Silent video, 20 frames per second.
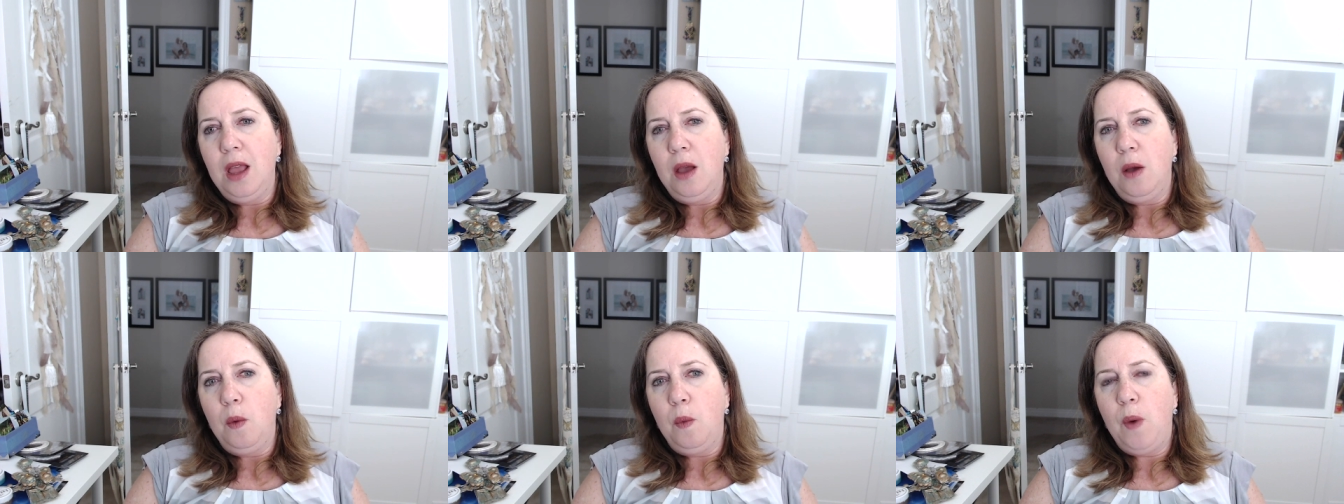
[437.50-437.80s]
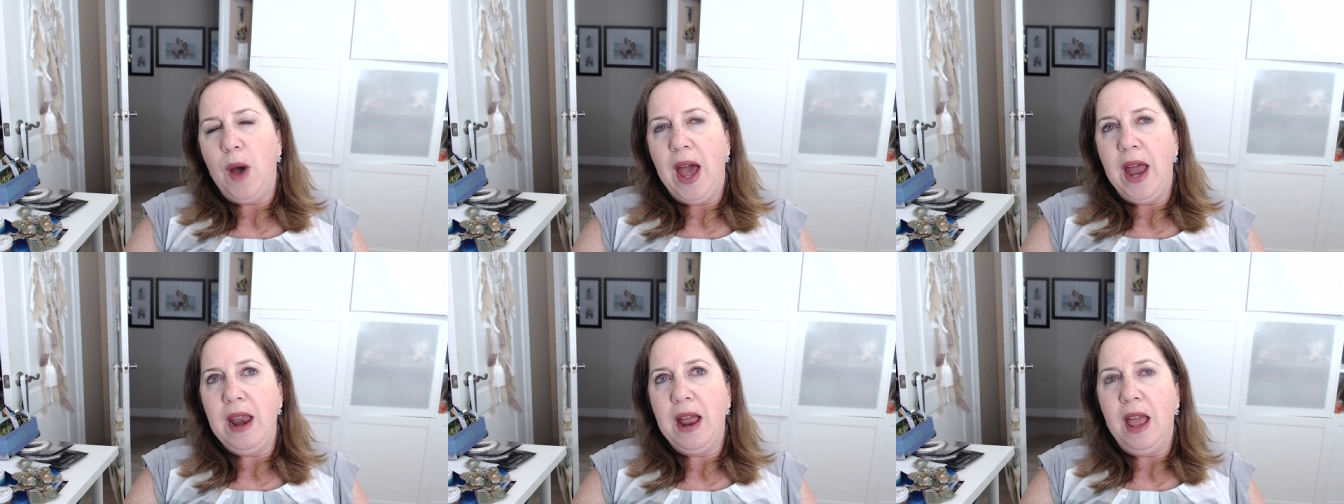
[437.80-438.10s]

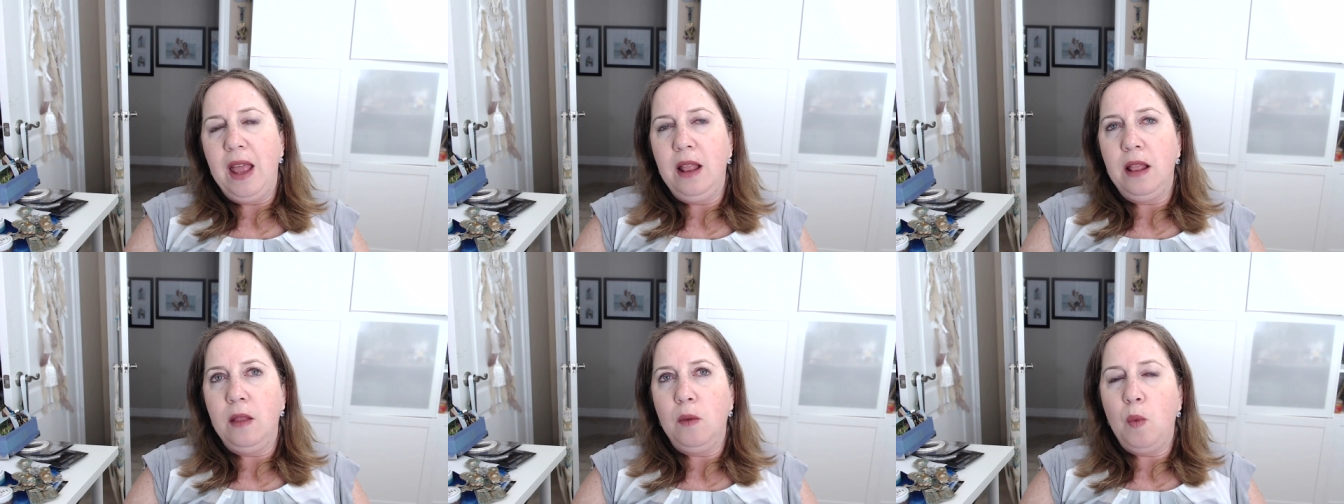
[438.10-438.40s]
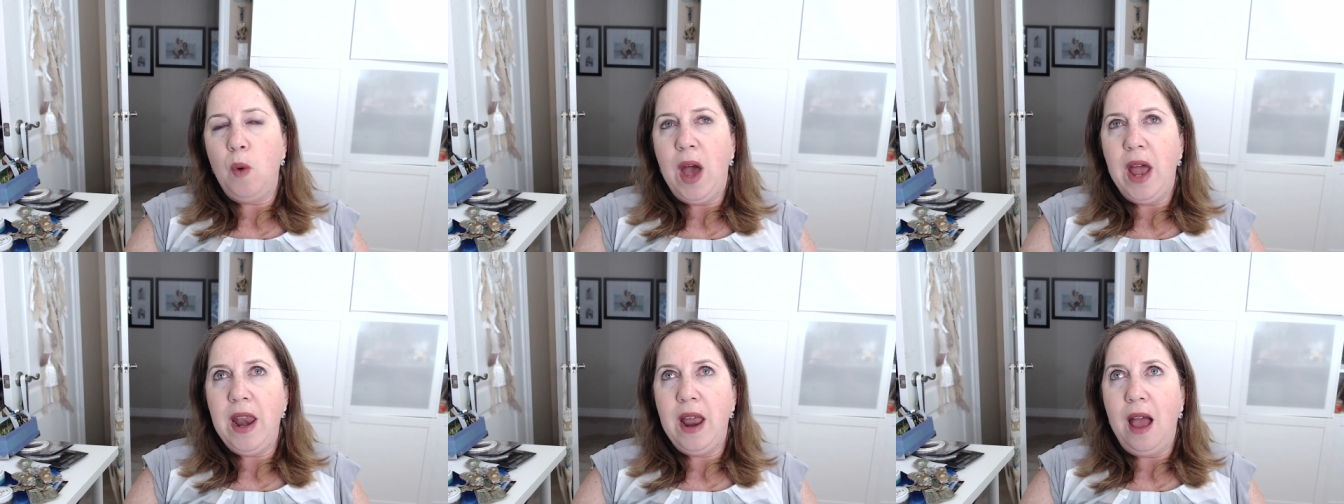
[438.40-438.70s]
what I
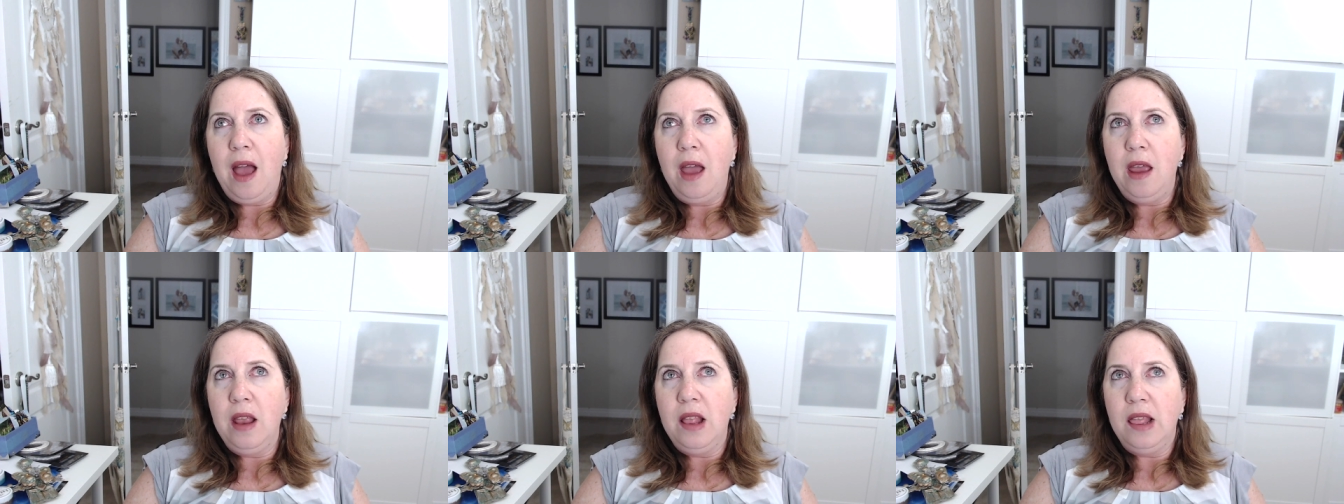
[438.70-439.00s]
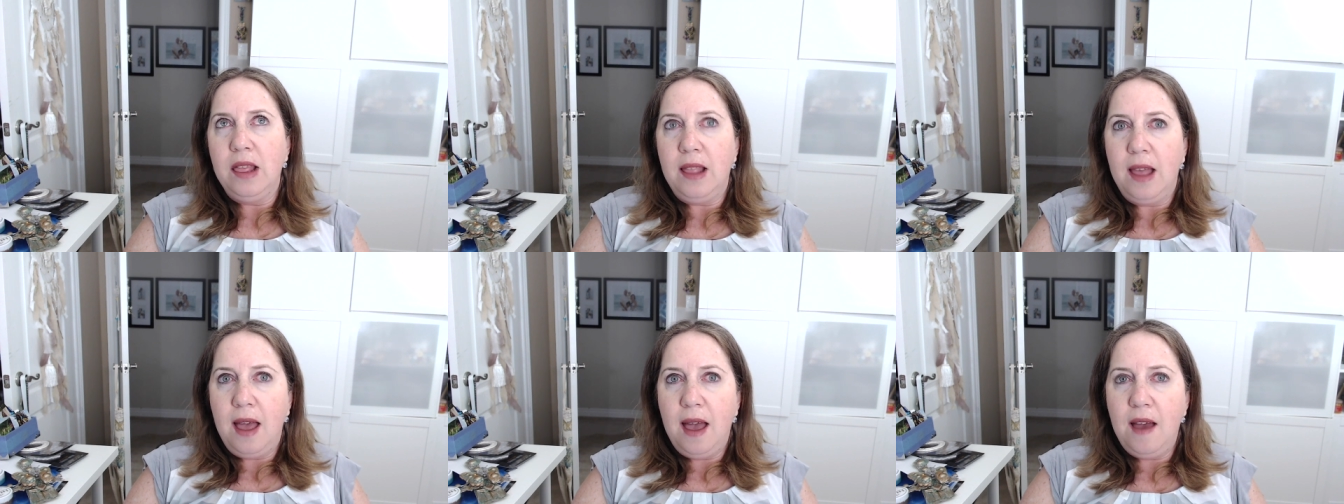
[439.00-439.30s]
what I
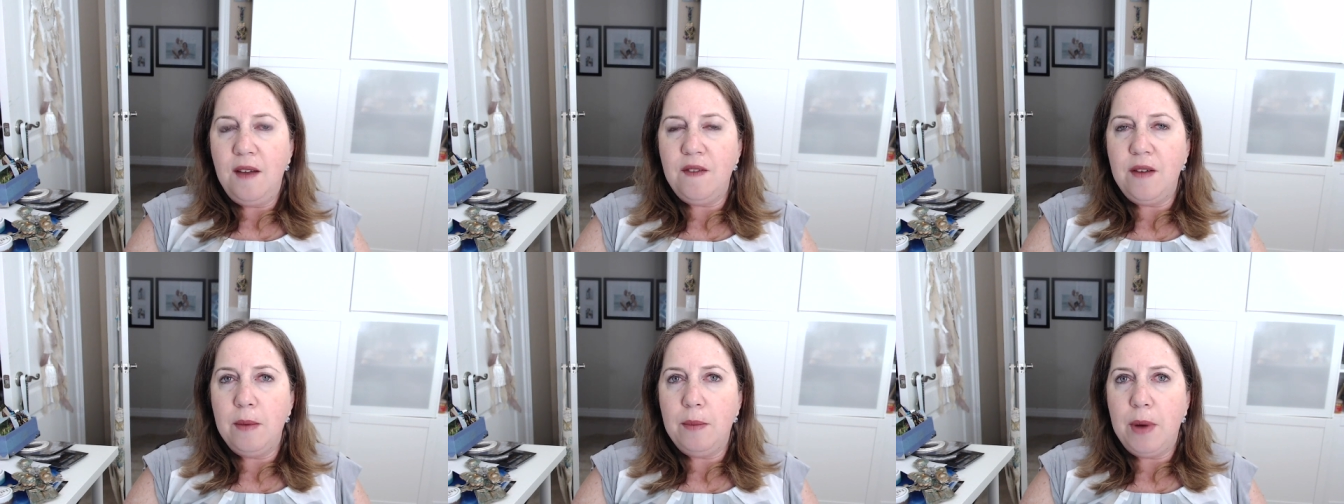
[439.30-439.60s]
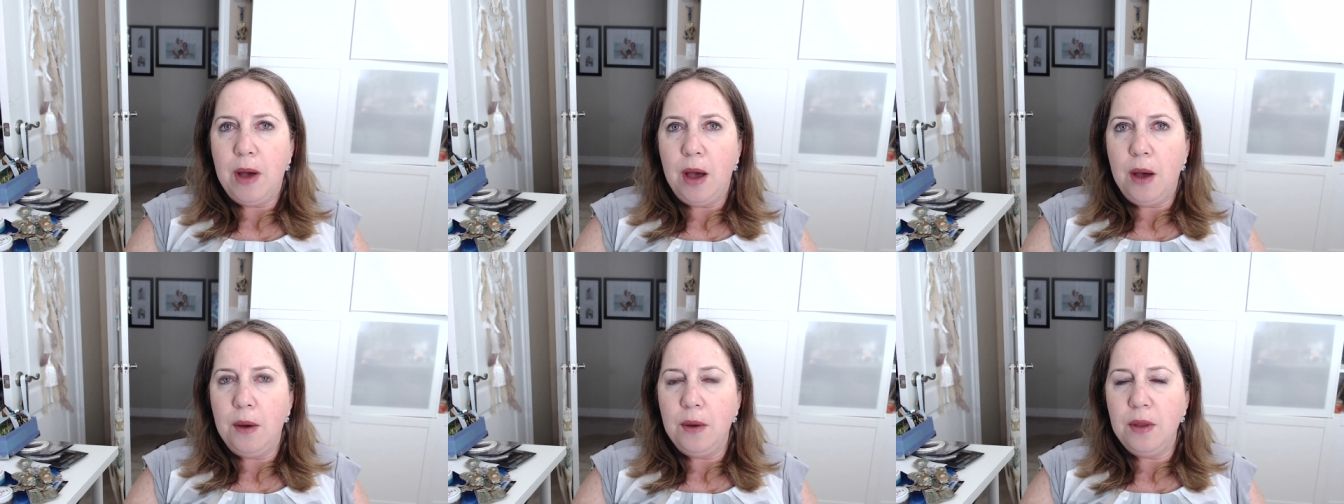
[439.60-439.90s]
love
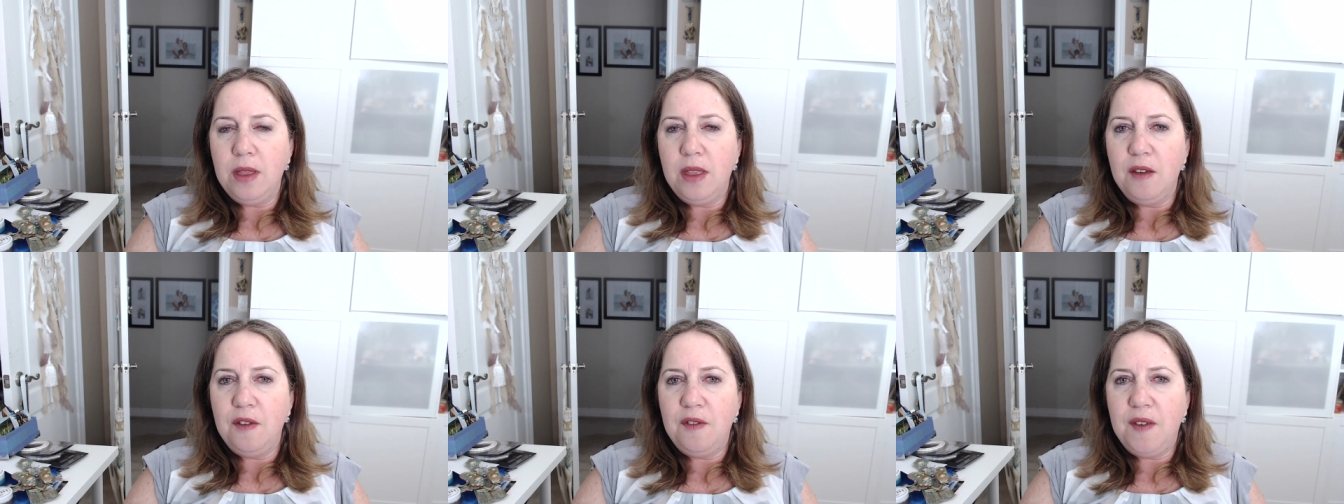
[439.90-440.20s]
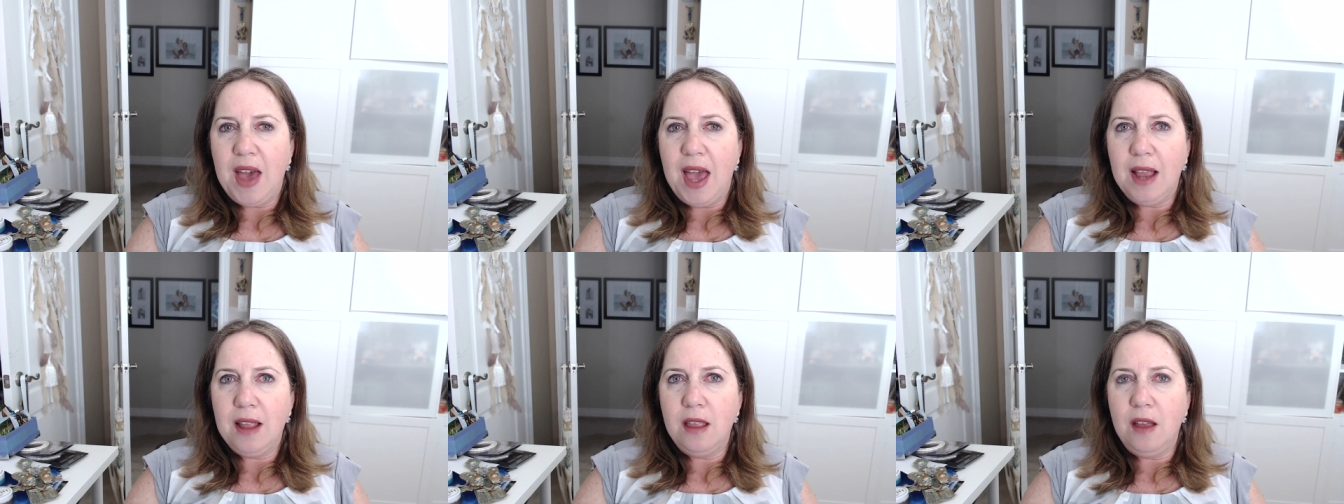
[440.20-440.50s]
about the
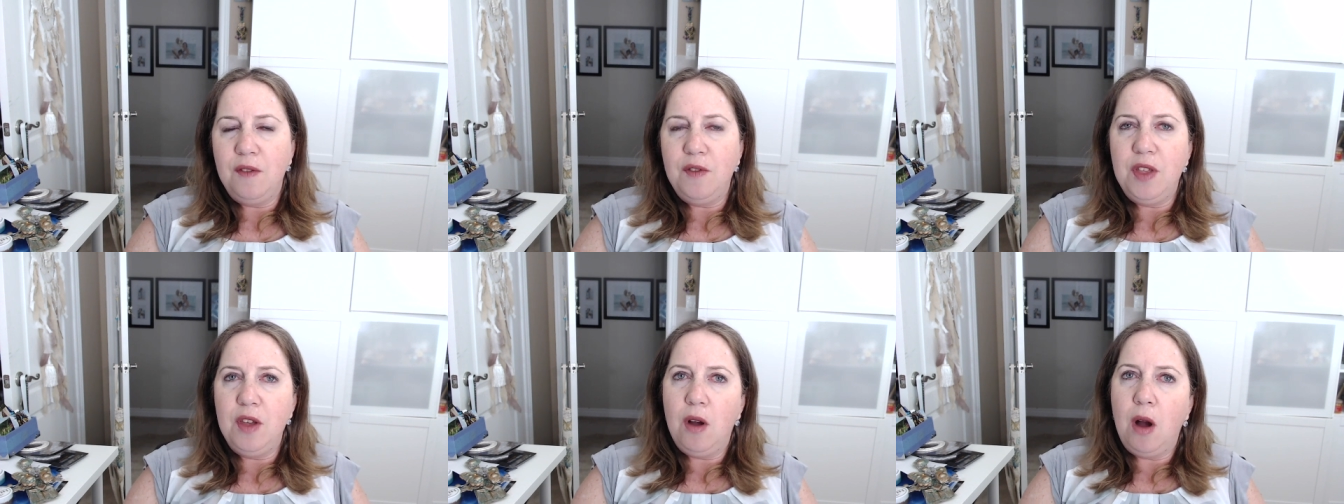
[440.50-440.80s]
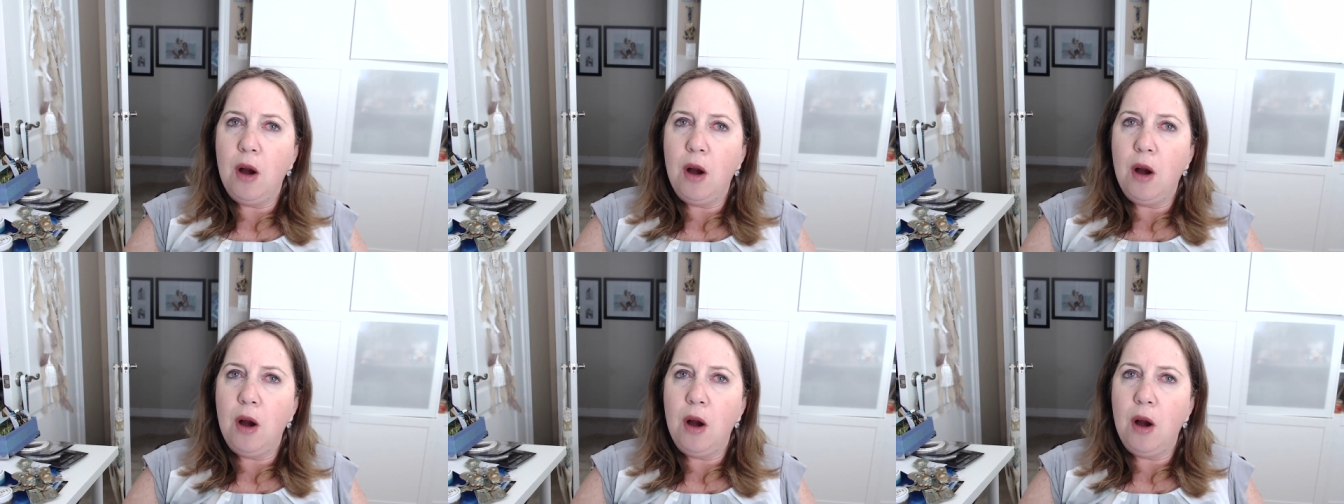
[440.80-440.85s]
fact of the,